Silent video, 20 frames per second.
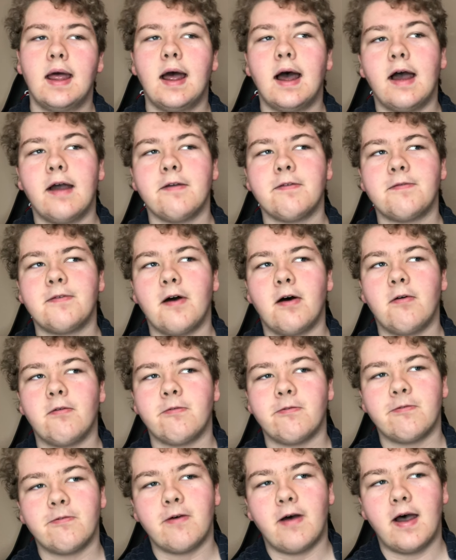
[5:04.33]
I felt
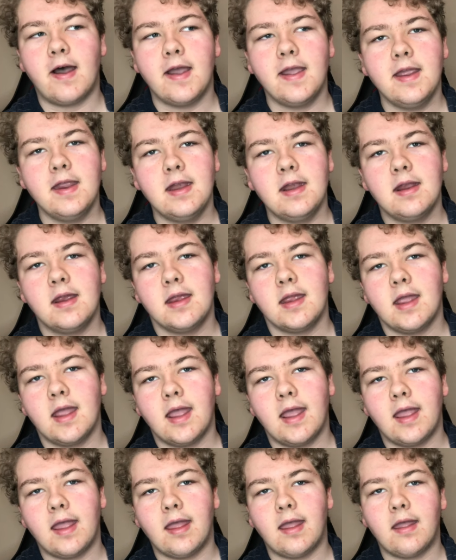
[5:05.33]
fine.
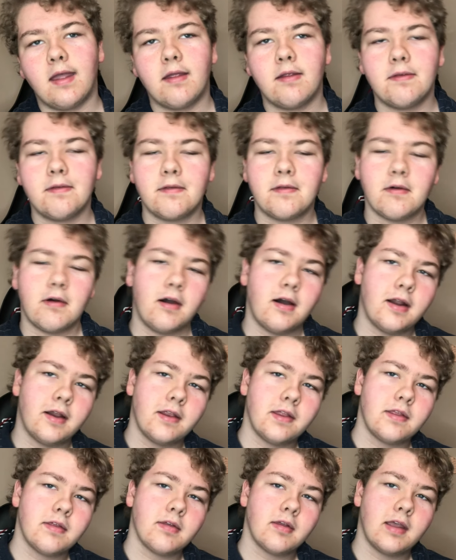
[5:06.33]
And
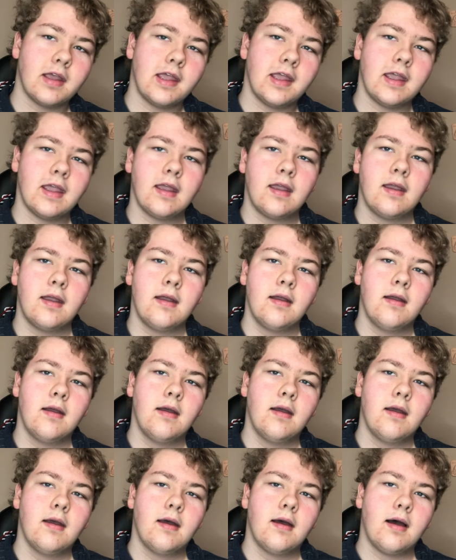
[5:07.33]
honestly,
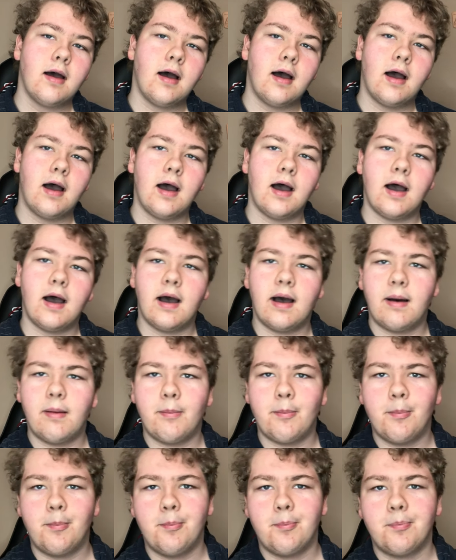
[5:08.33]

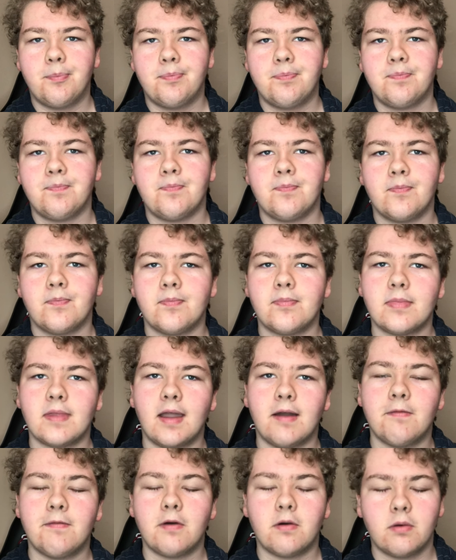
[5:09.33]
um,
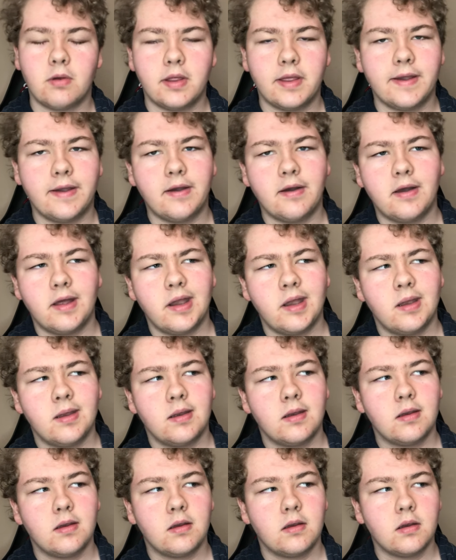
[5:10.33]
I felt really good.
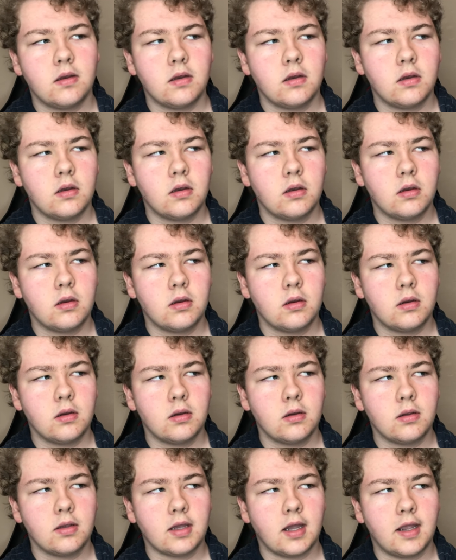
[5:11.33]

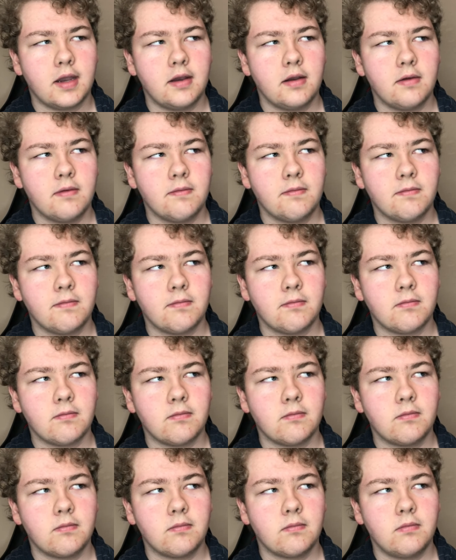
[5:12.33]
Kind of,
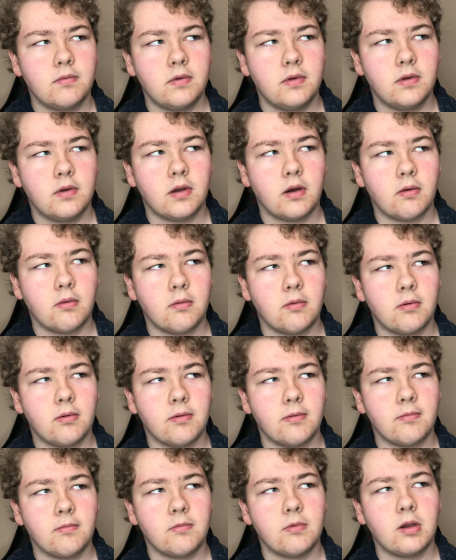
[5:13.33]
you know,
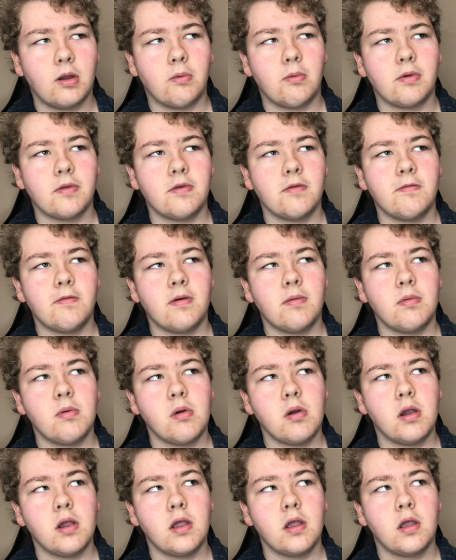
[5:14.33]
or no, was it
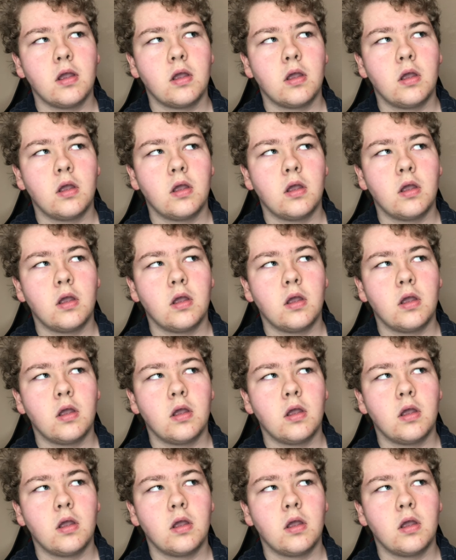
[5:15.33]
February?